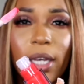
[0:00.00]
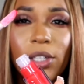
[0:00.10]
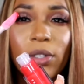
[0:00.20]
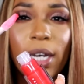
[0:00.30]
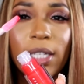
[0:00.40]

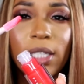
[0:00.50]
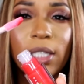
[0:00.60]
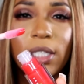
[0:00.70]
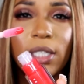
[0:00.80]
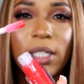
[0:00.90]
As you guys
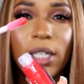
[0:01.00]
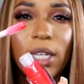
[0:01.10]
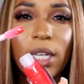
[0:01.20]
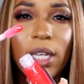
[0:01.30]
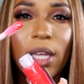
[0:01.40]
can
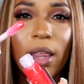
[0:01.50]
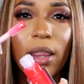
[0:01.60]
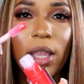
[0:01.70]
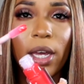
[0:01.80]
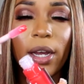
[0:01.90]
see,
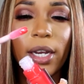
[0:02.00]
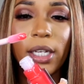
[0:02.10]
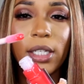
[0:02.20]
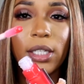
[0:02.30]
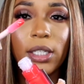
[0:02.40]
there
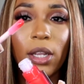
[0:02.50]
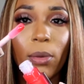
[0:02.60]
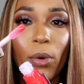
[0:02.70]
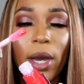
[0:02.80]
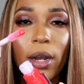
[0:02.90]
is the
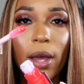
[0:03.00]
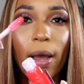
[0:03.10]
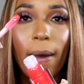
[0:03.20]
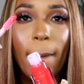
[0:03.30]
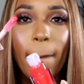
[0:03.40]
product.